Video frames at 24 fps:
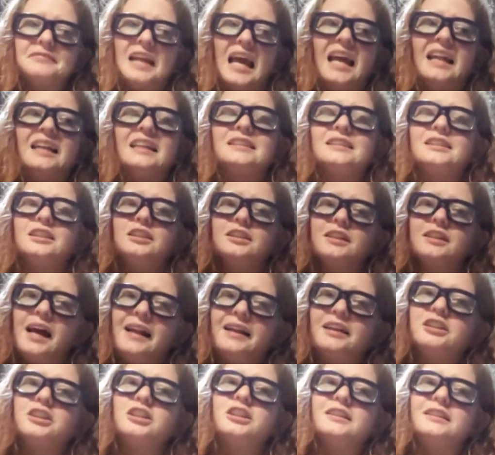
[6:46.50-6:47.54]
And it's still kind
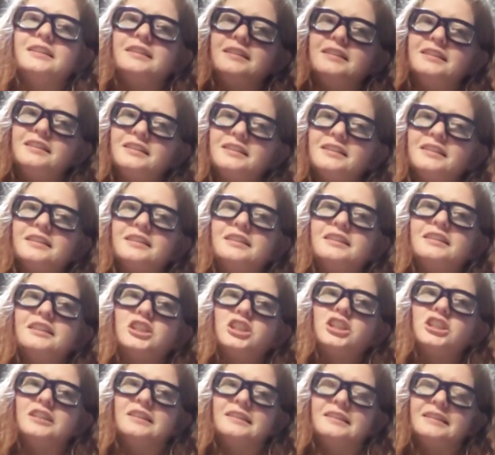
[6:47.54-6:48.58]
of early season
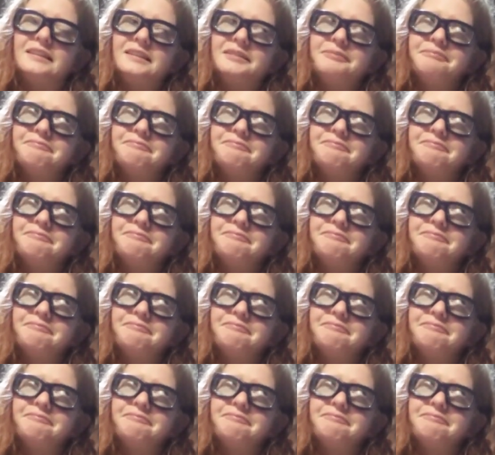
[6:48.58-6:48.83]
conditions.